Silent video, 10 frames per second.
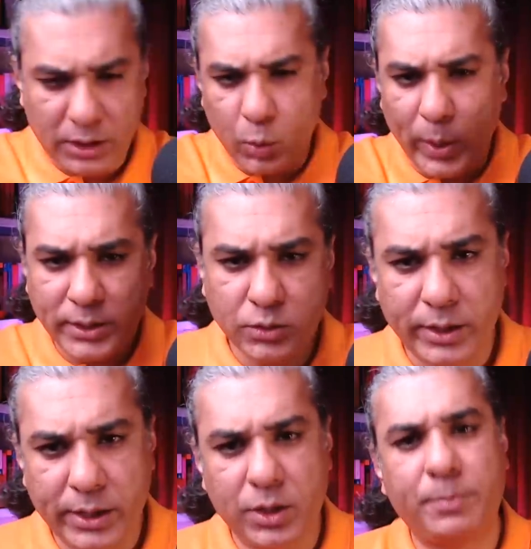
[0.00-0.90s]
the US
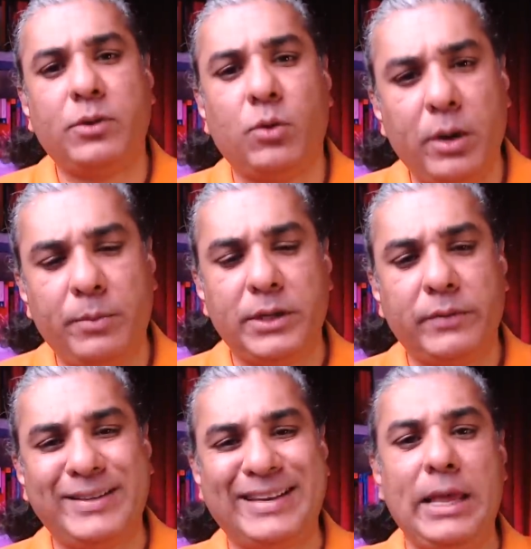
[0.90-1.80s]
strategic petroleum
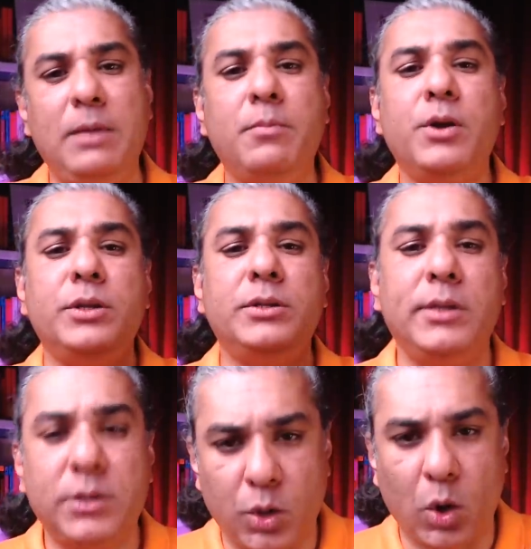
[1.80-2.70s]
reserve is an emergency
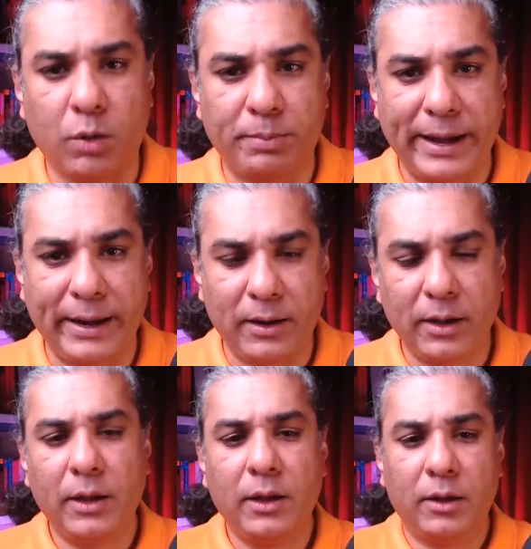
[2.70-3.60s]
stockpile
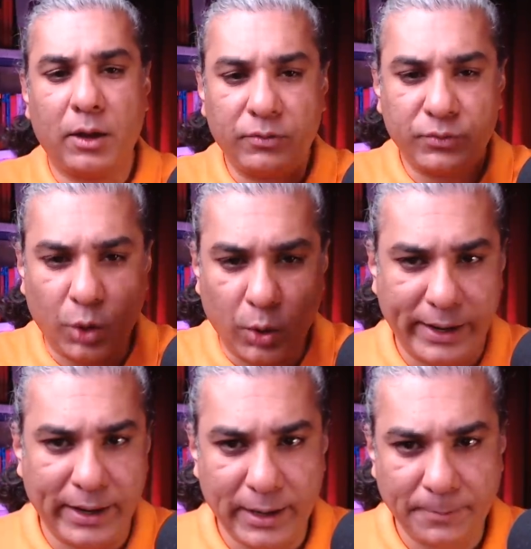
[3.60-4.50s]
of
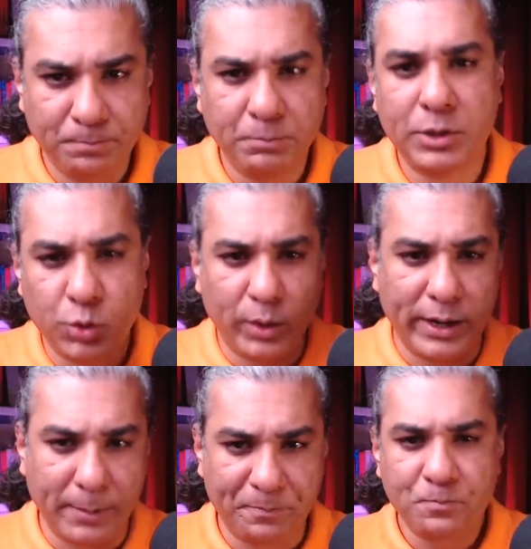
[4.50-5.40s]
oil,
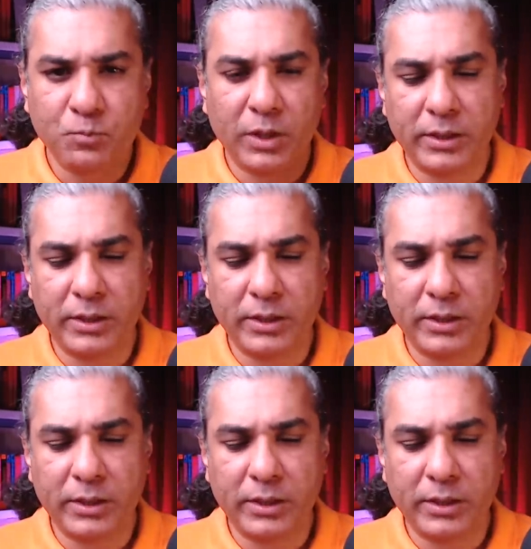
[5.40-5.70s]
petroleum,